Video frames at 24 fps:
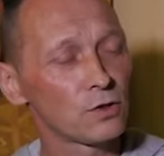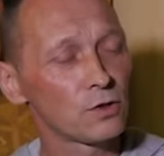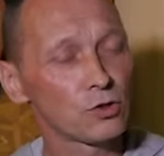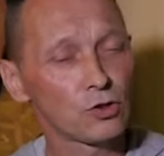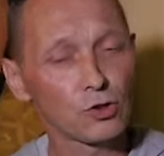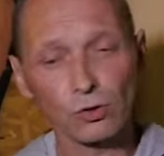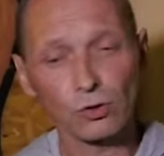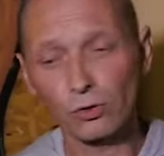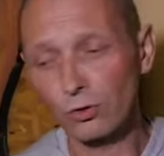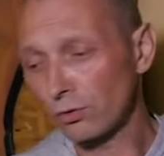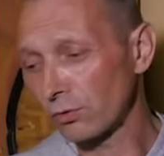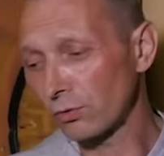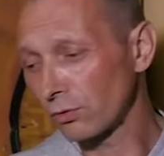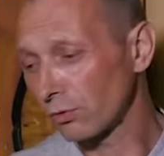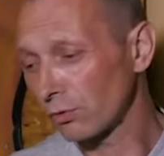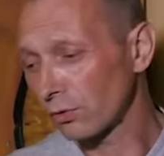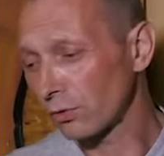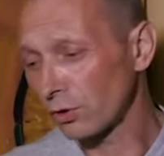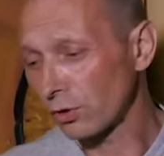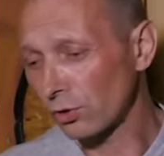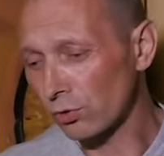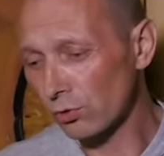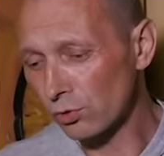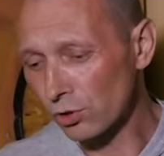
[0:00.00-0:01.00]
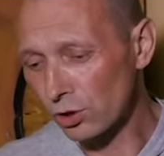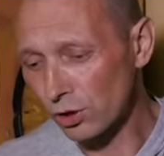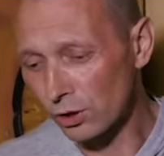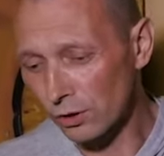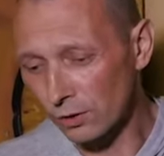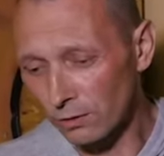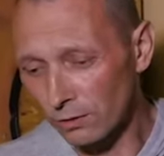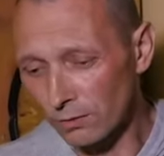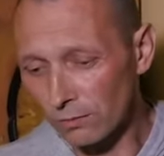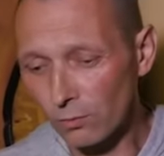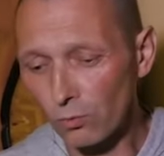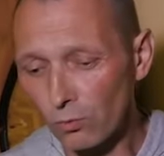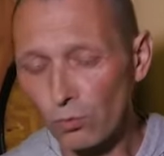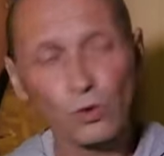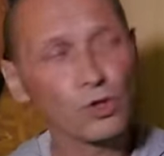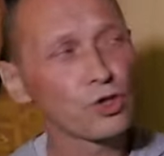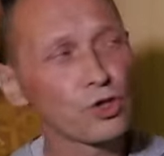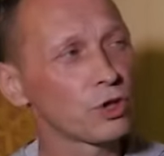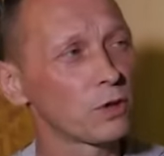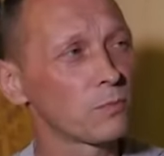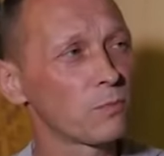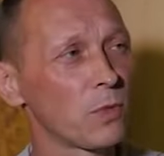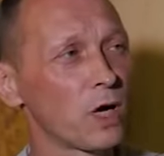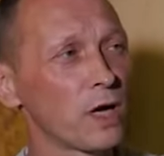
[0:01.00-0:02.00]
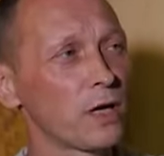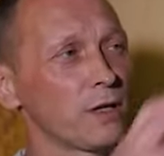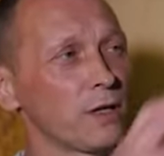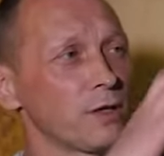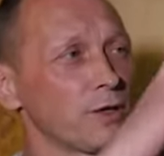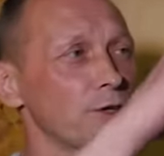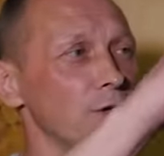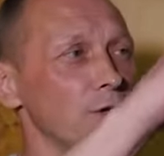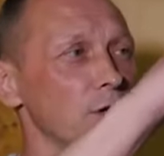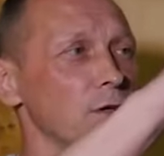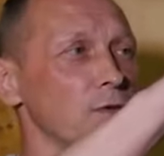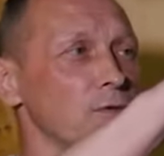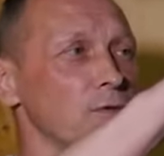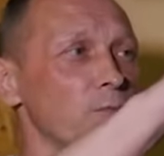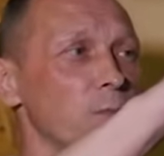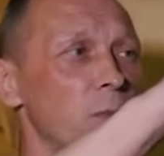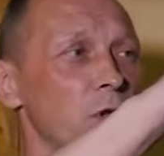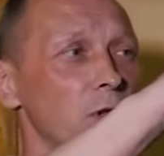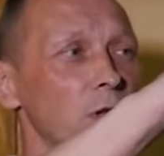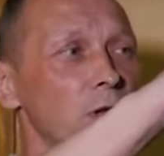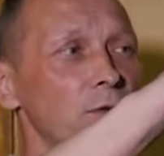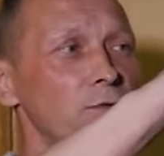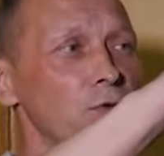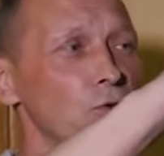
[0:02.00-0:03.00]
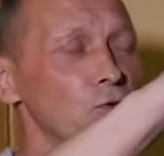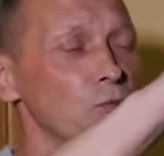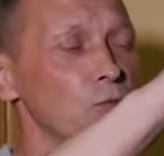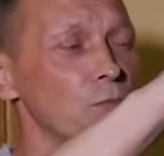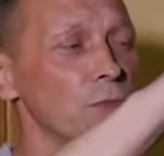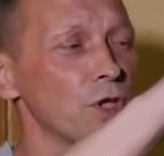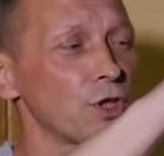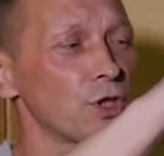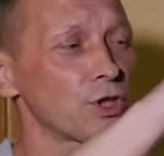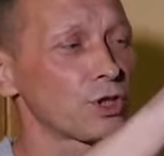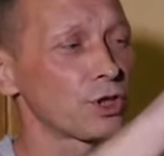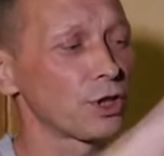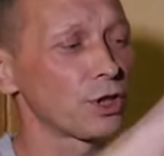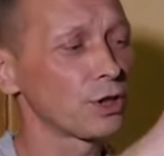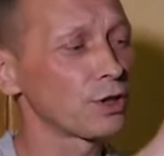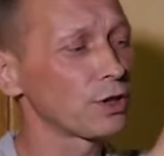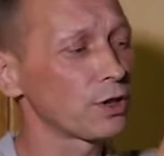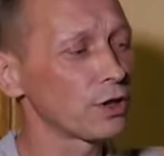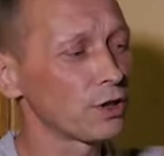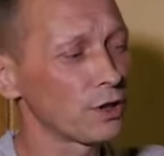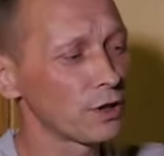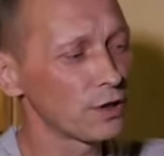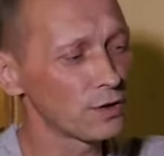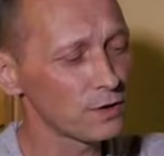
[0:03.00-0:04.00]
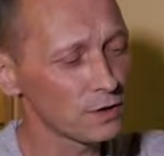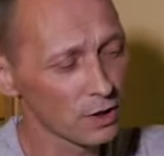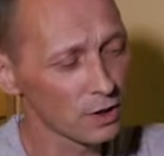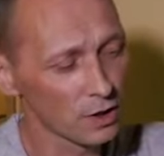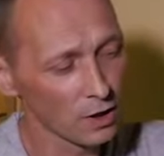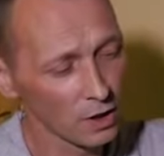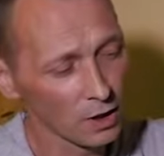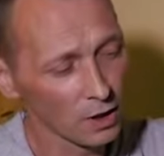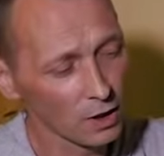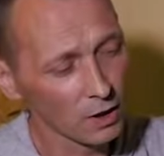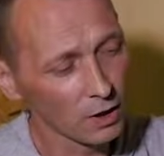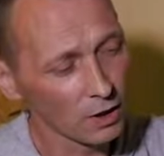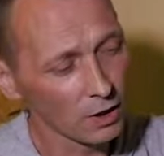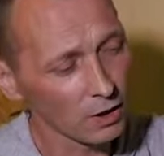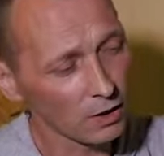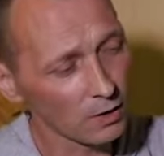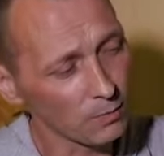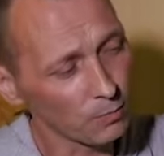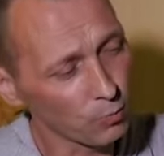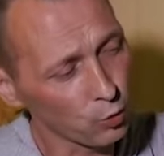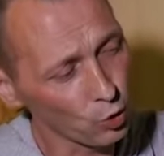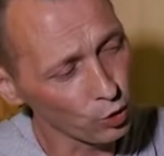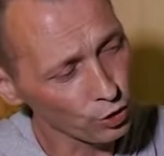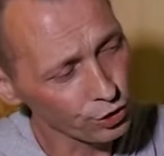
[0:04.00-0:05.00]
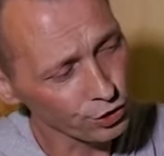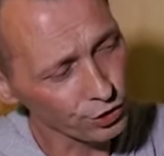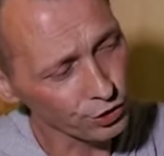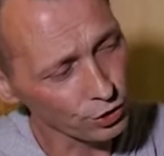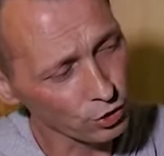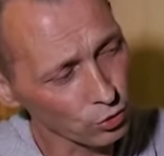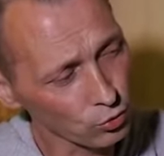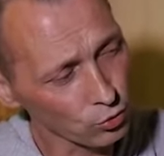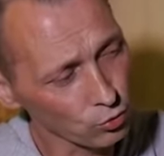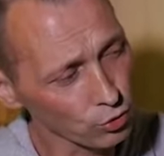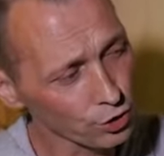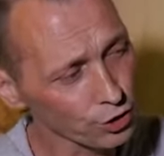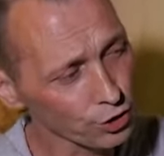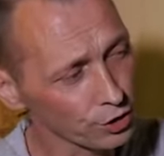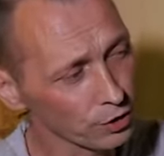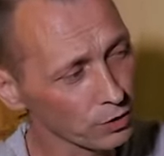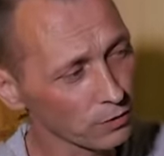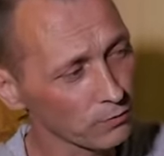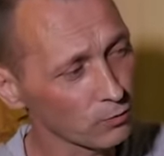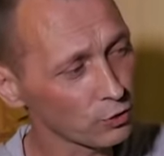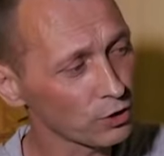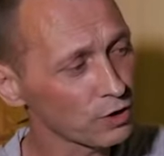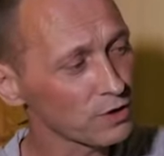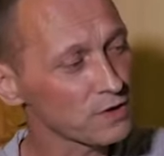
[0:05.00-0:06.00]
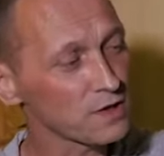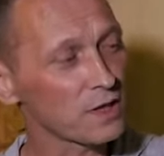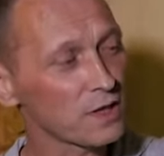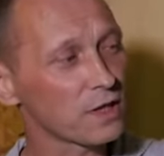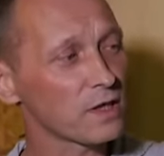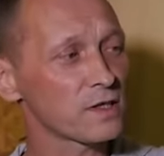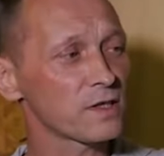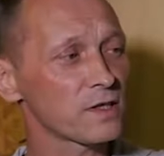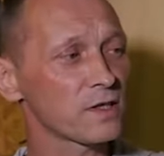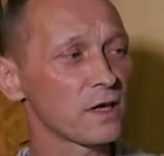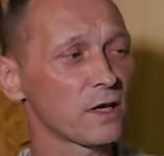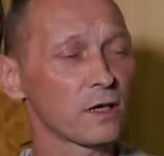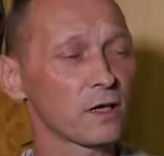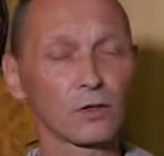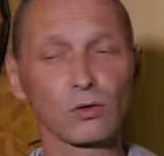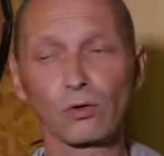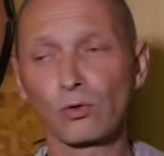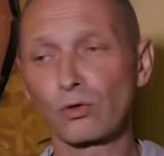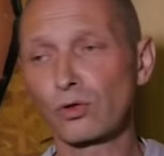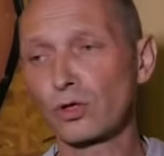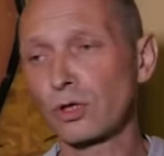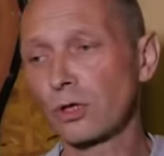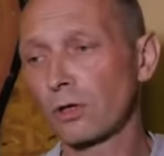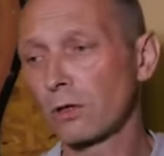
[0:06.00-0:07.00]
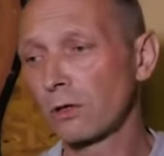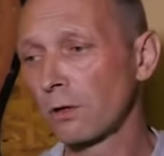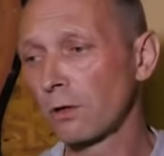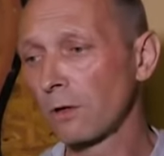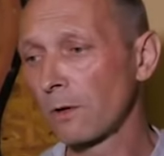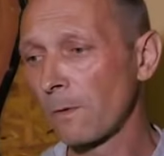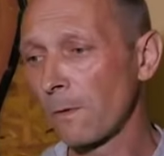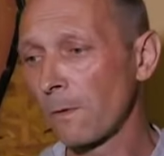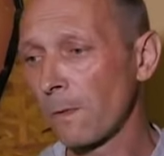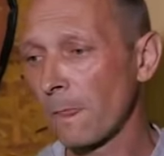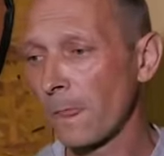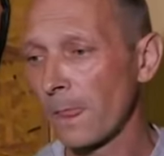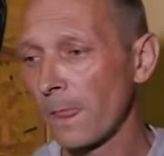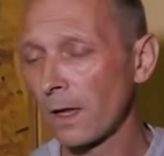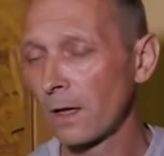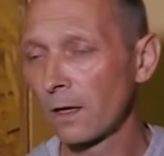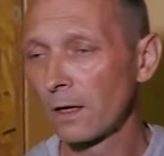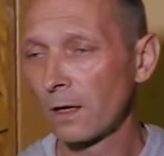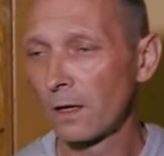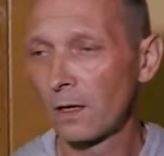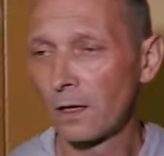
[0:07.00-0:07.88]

There are also very small bags, half as small as this one. There are bigger bags. This one is a speed bag.